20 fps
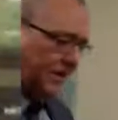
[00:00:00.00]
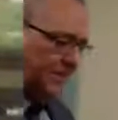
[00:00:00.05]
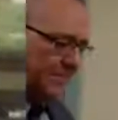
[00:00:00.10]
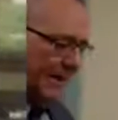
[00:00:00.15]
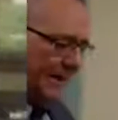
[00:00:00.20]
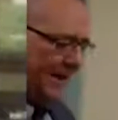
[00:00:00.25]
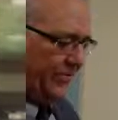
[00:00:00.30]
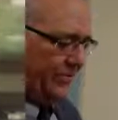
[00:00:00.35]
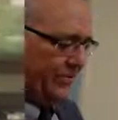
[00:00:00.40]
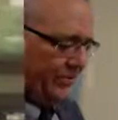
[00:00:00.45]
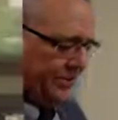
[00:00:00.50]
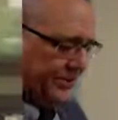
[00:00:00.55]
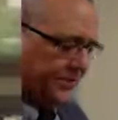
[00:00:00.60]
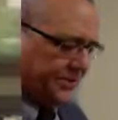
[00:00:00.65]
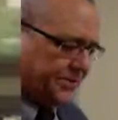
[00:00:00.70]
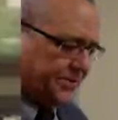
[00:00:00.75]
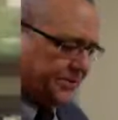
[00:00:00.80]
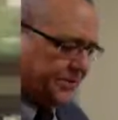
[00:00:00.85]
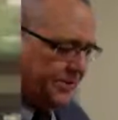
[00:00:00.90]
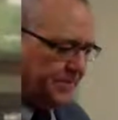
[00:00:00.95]
about
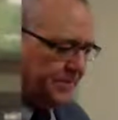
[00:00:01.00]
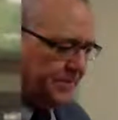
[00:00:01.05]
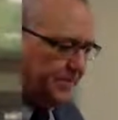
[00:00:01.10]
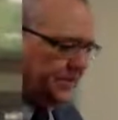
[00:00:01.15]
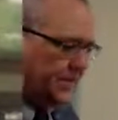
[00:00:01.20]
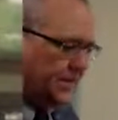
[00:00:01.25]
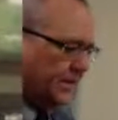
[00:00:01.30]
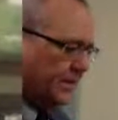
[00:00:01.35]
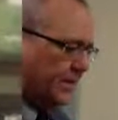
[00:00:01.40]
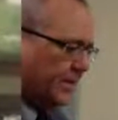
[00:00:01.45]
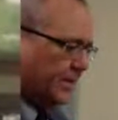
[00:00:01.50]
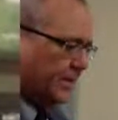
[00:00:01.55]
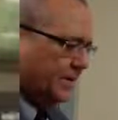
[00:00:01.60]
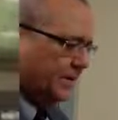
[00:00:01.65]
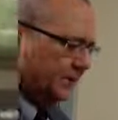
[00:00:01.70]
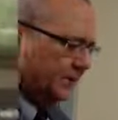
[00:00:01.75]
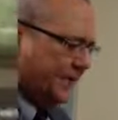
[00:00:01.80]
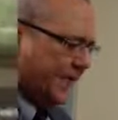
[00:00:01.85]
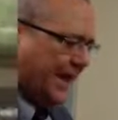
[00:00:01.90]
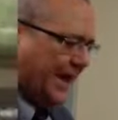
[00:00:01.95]
this
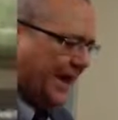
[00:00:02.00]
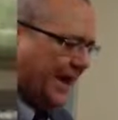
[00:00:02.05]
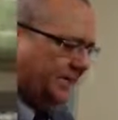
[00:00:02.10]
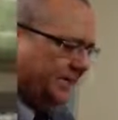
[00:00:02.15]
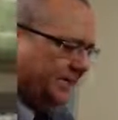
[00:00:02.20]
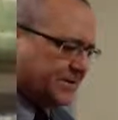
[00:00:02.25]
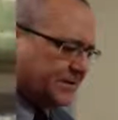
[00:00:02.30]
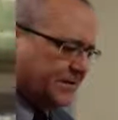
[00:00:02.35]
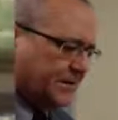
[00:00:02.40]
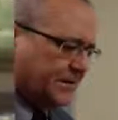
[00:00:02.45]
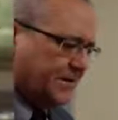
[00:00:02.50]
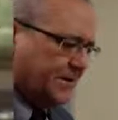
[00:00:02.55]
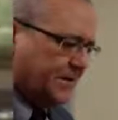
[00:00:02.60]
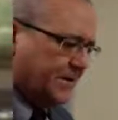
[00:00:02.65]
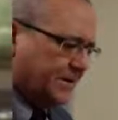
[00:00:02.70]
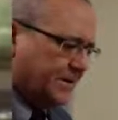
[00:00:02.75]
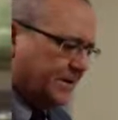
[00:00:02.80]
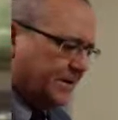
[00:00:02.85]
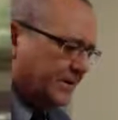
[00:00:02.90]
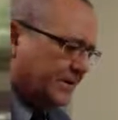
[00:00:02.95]
that
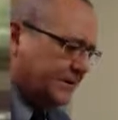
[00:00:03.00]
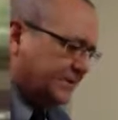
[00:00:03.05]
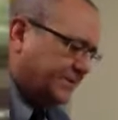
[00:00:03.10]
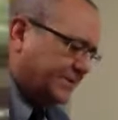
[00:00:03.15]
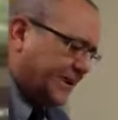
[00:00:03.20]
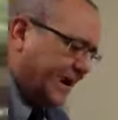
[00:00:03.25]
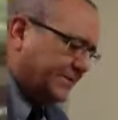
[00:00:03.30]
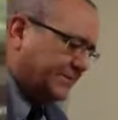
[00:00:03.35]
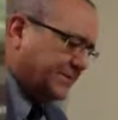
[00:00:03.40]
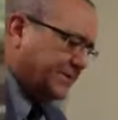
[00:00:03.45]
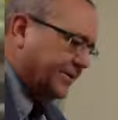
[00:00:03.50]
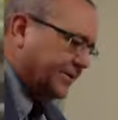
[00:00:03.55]
you have to